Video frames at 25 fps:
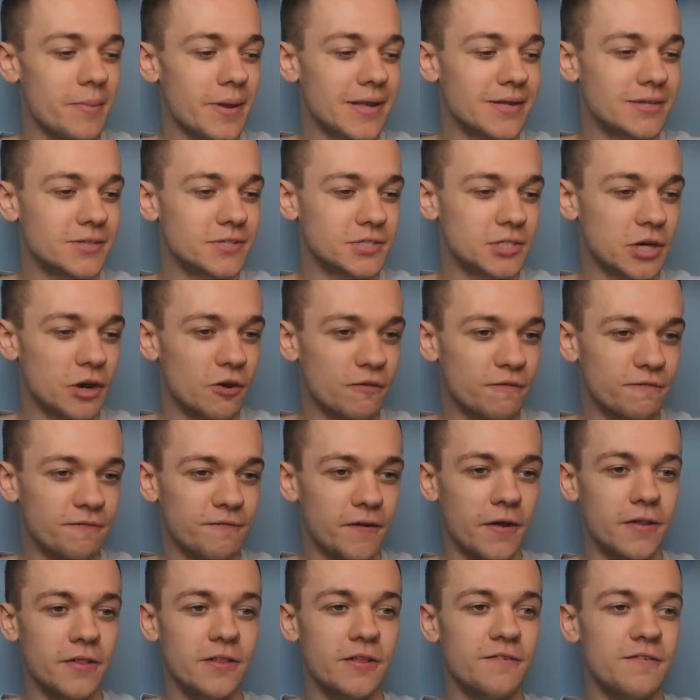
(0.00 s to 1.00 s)
being so
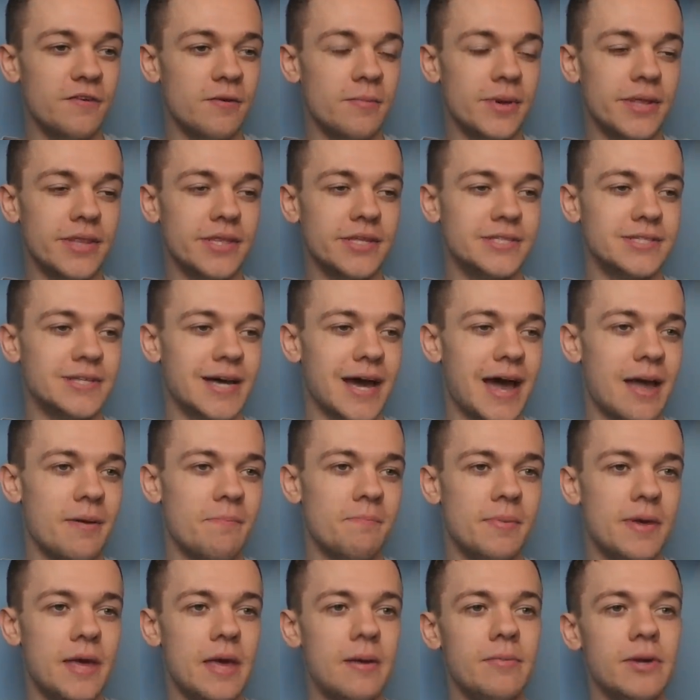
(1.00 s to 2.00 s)
fond of him at the time.
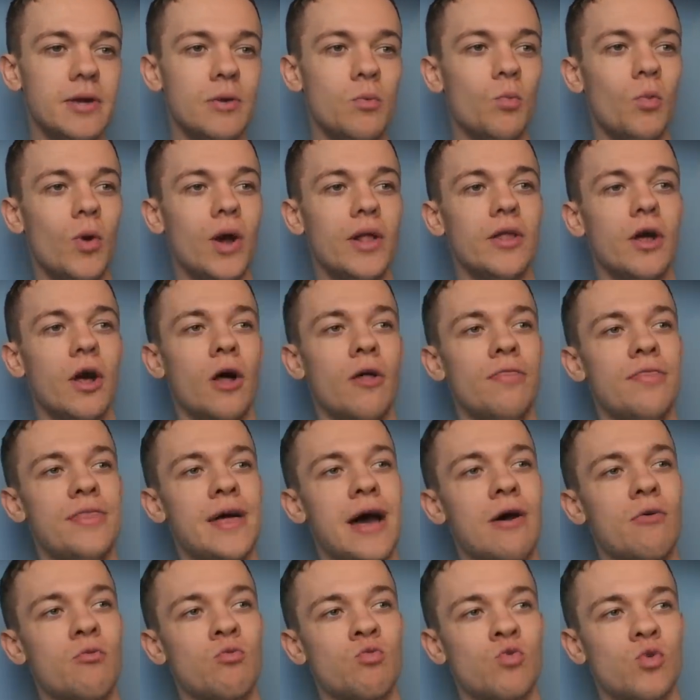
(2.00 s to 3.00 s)
Birmingham went on
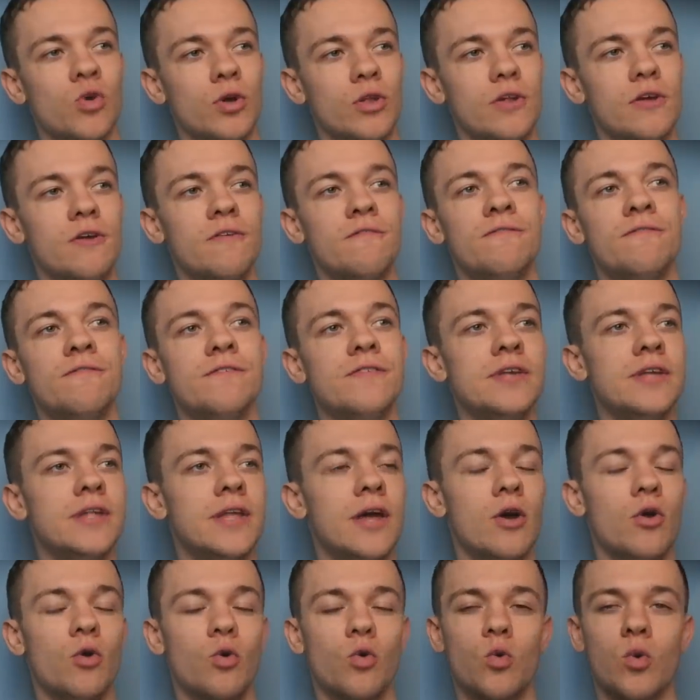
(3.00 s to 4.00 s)
that run of, you
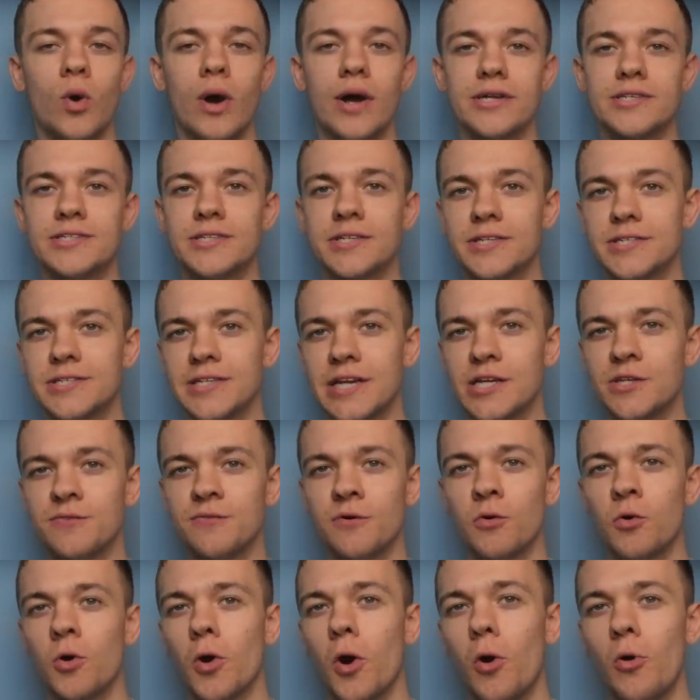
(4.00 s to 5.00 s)
know, quite
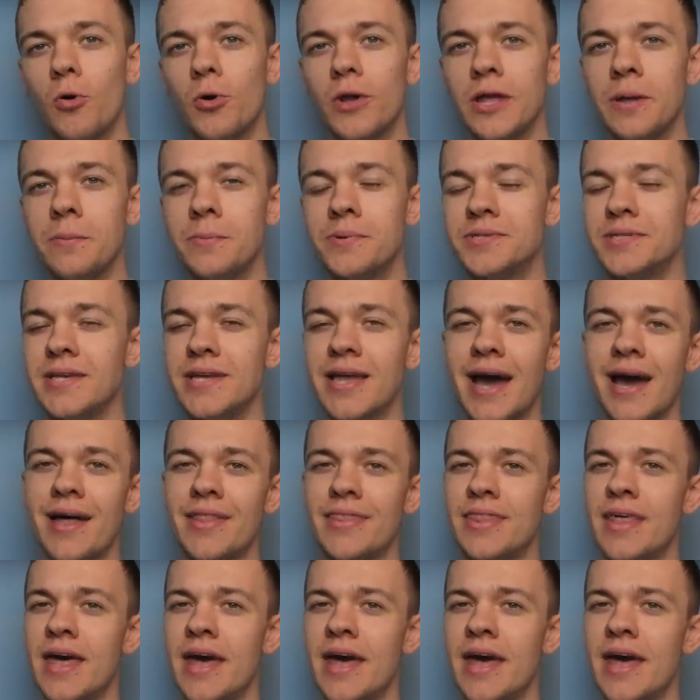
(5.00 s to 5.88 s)
successful goalkeepers they had